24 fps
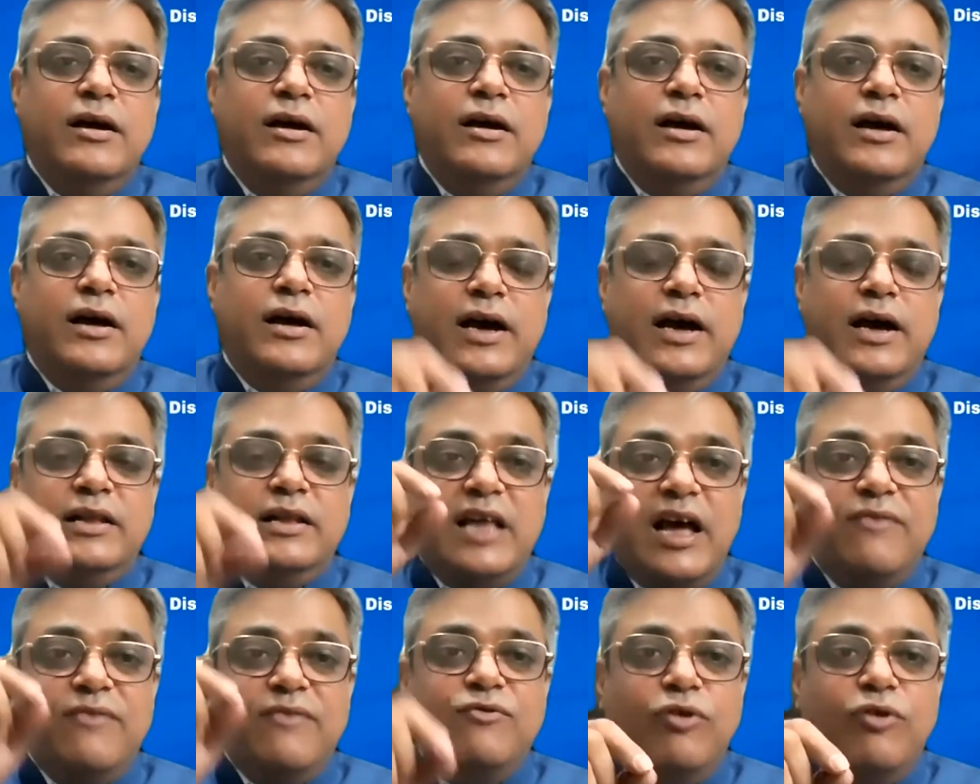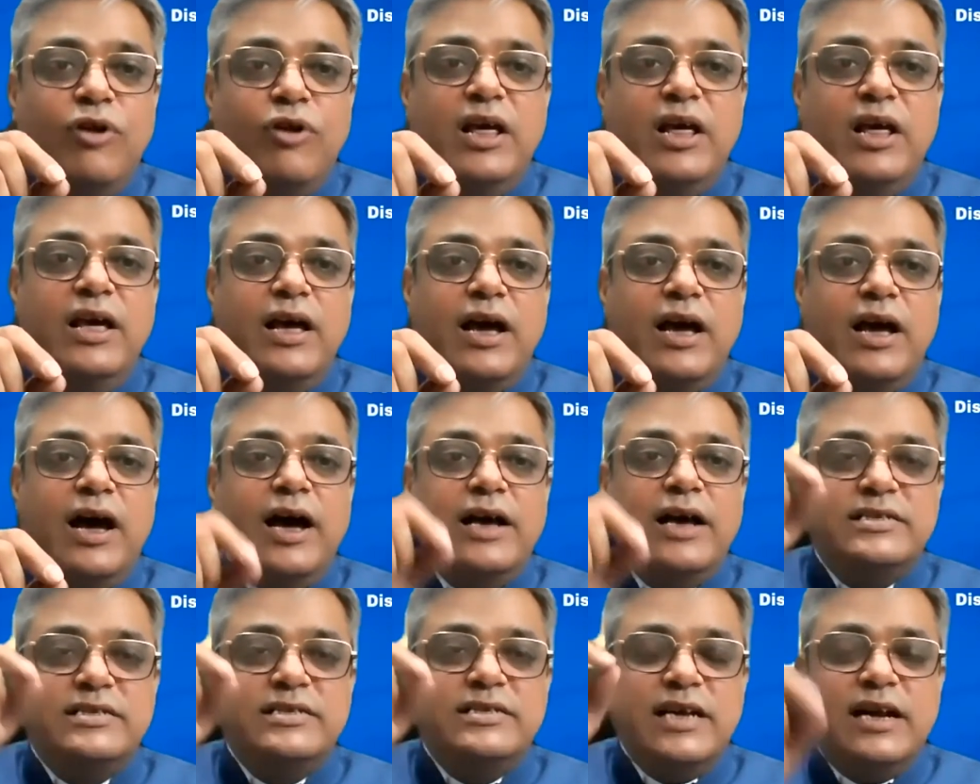and thankfully I
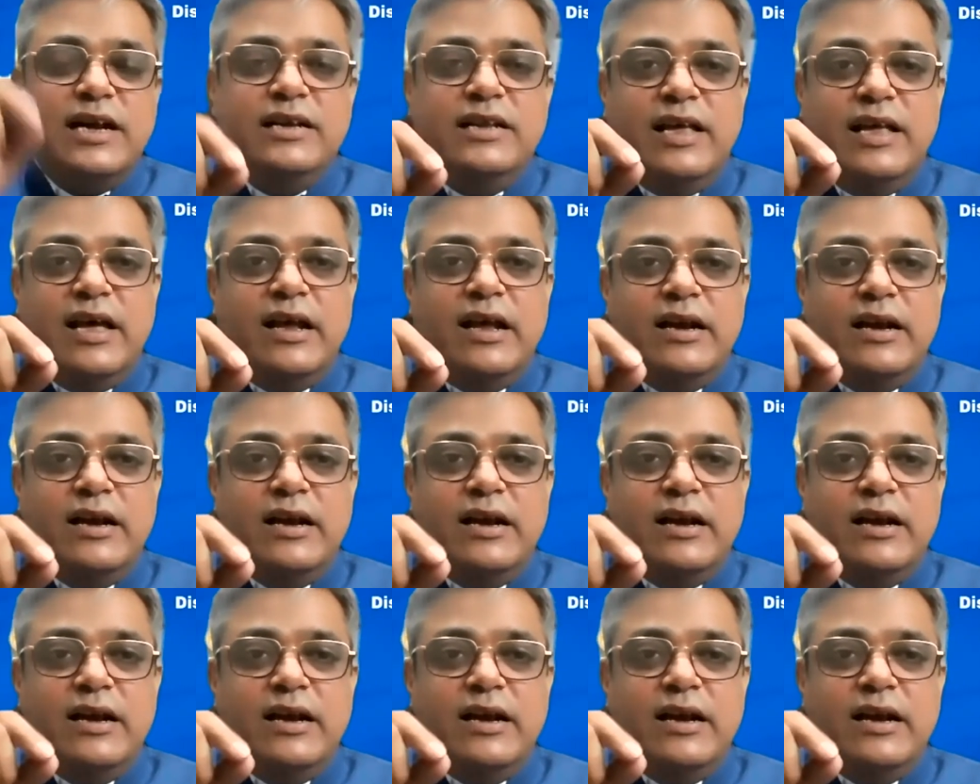sat there.